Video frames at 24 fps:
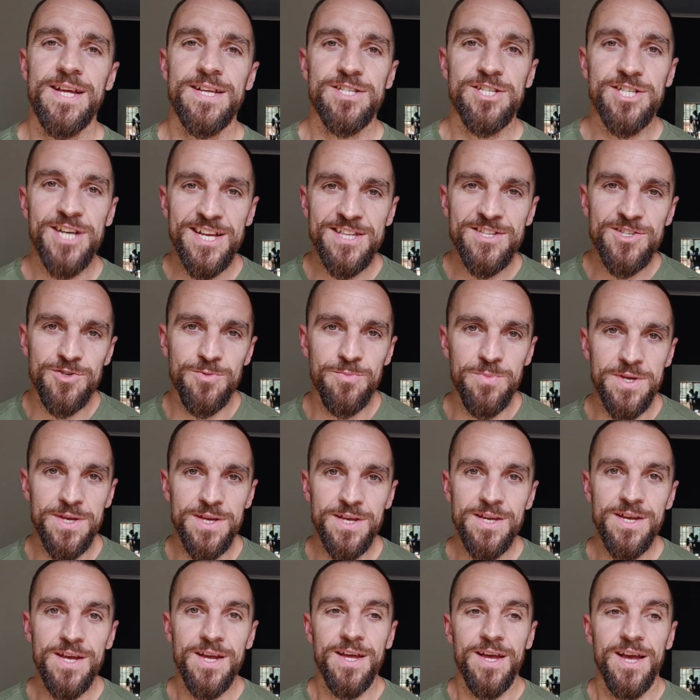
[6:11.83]
chat to
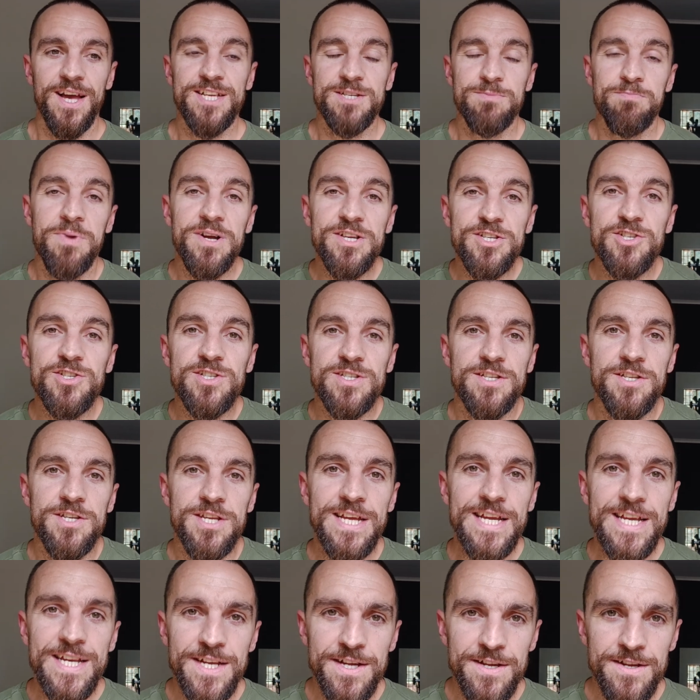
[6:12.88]
me as much as
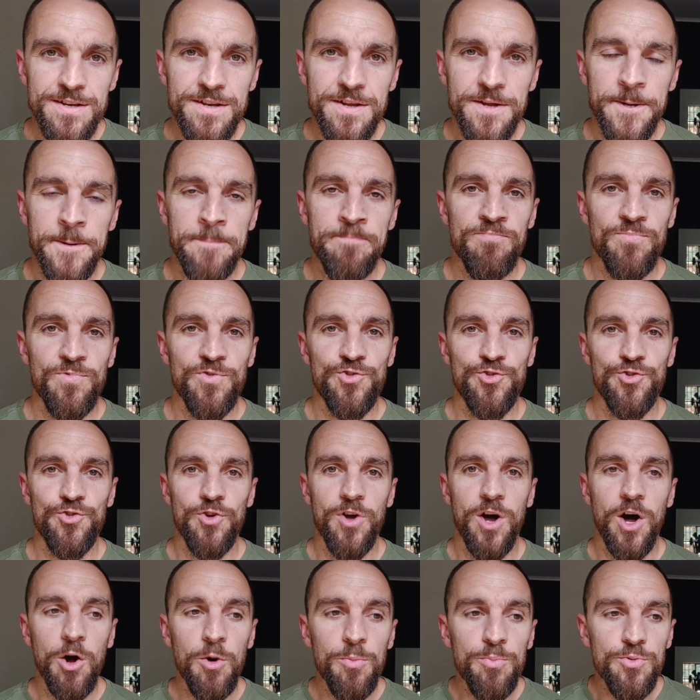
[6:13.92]
needed to
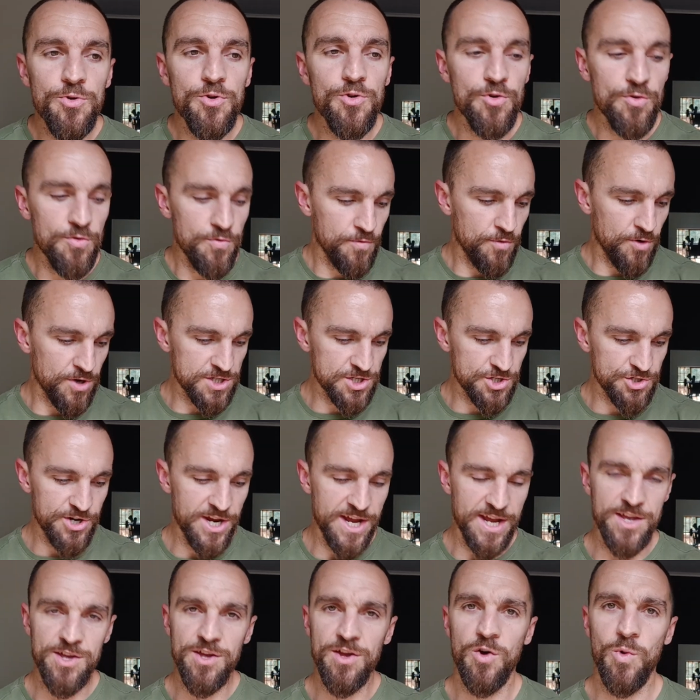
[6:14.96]
help you fast
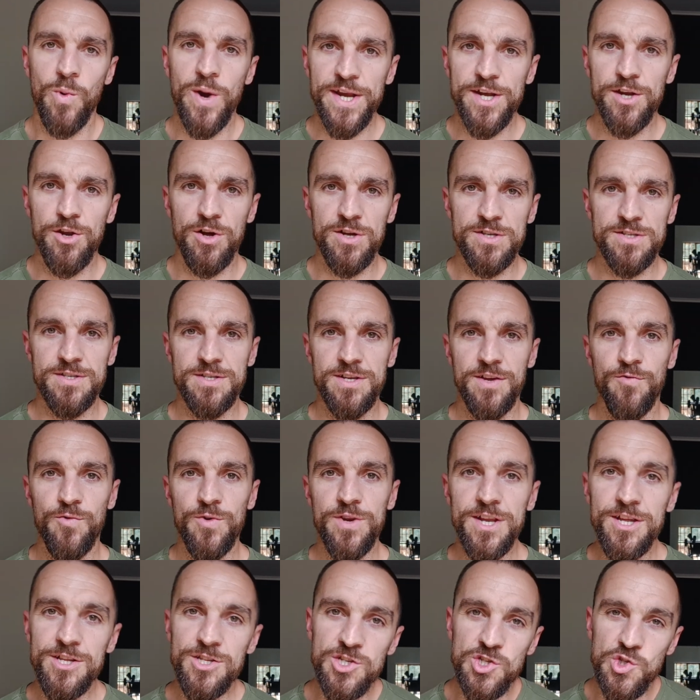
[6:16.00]
track weight loss. If we
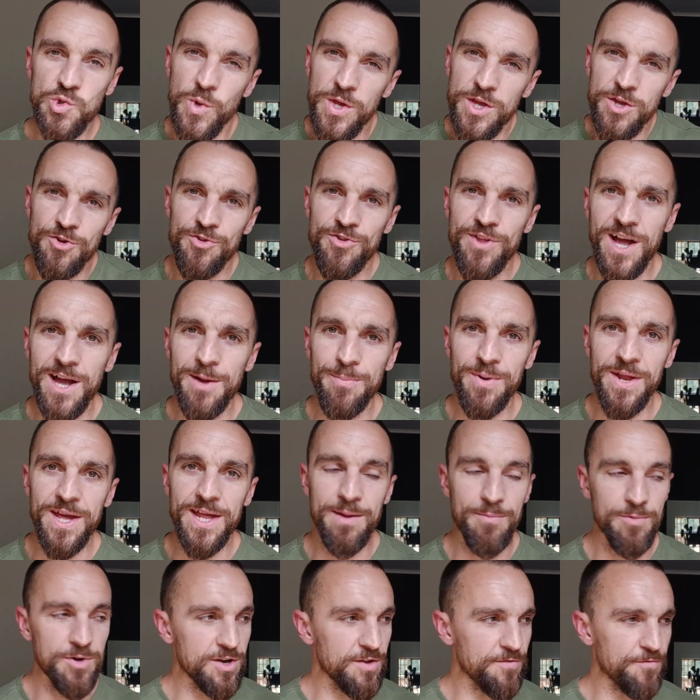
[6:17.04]
need to tweak your diet
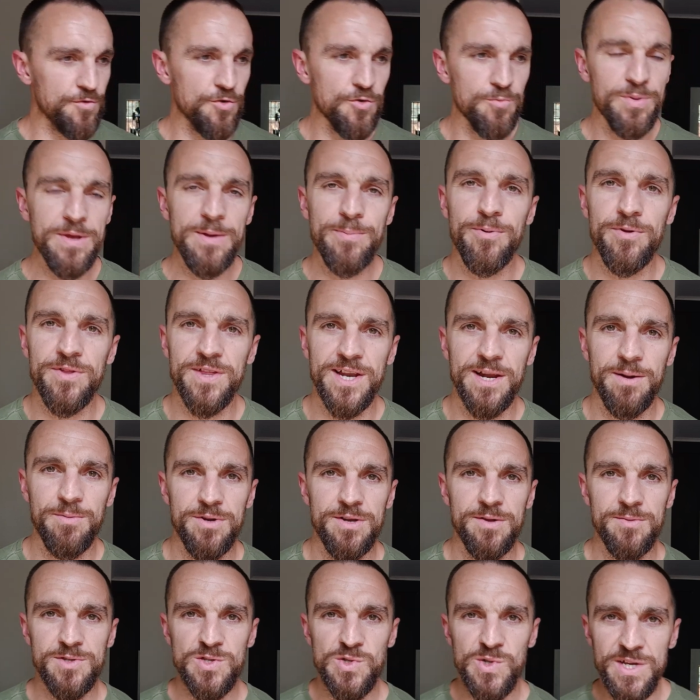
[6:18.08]
plan, I've got a few people that I'm
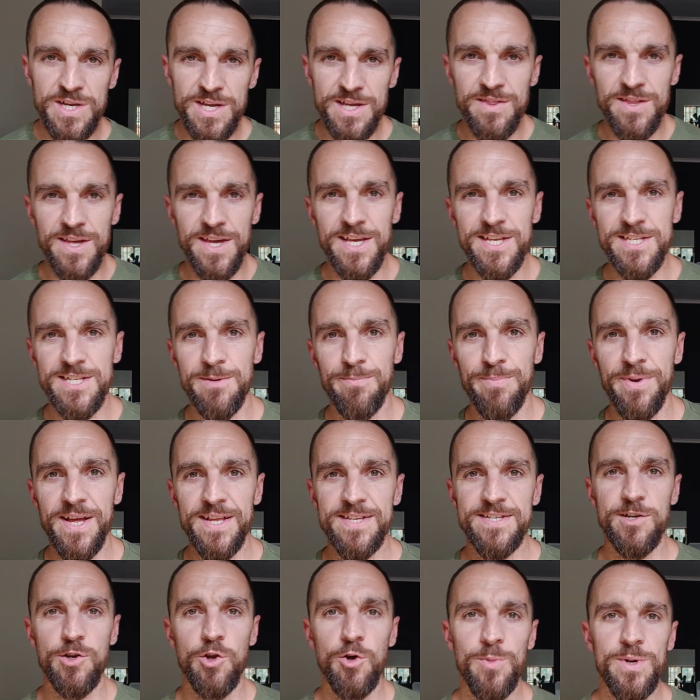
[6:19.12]
gonna be tweaking their eating
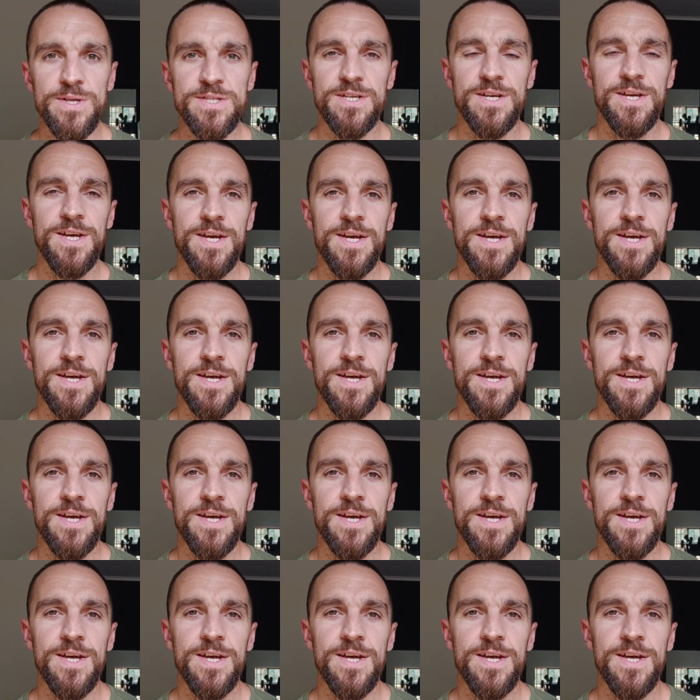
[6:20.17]
plans a little bit